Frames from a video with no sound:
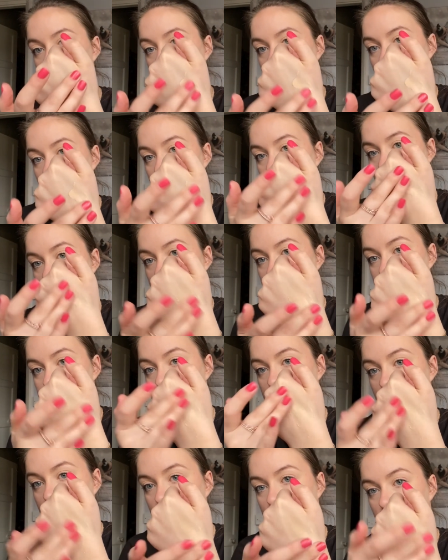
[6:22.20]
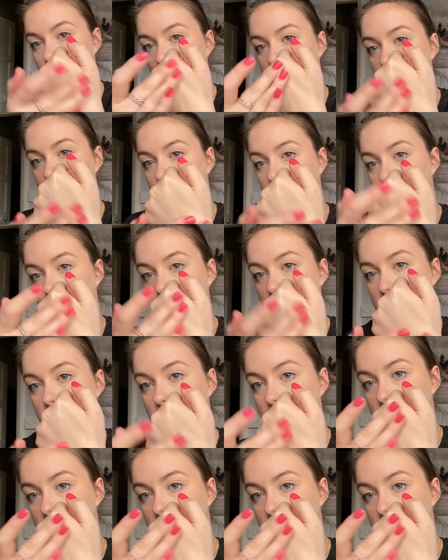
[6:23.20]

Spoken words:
nice foundation.